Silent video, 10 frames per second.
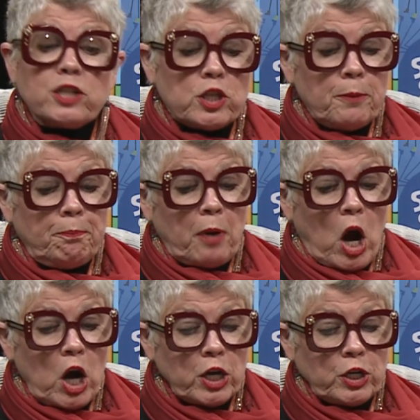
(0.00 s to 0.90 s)
the
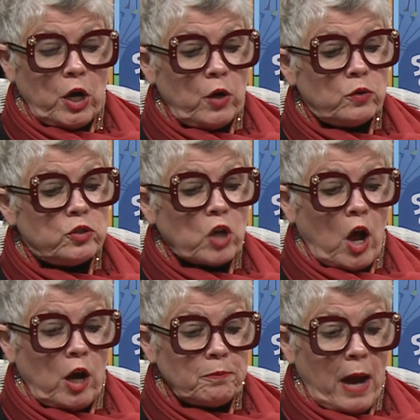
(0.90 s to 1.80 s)
barcodes
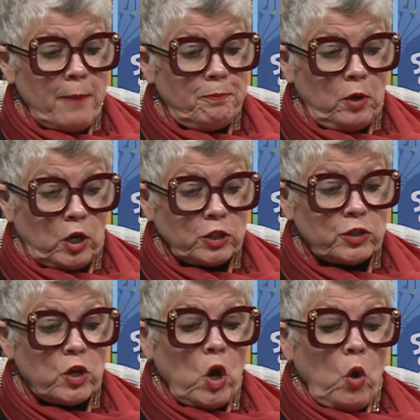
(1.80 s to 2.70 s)
on my
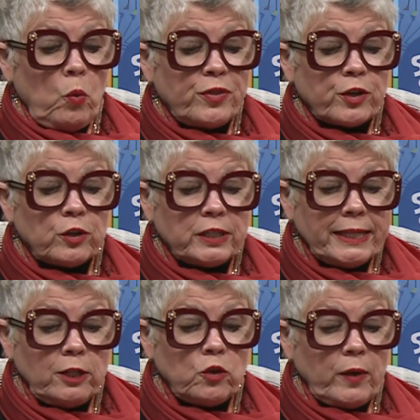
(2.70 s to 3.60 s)
books with her
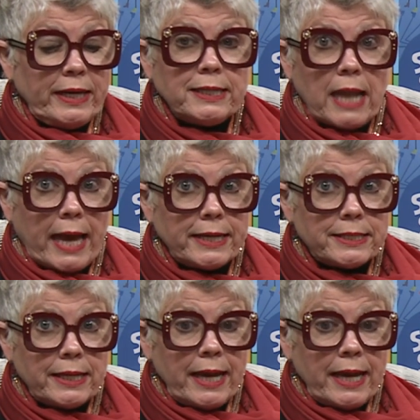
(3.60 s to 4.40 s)
little green light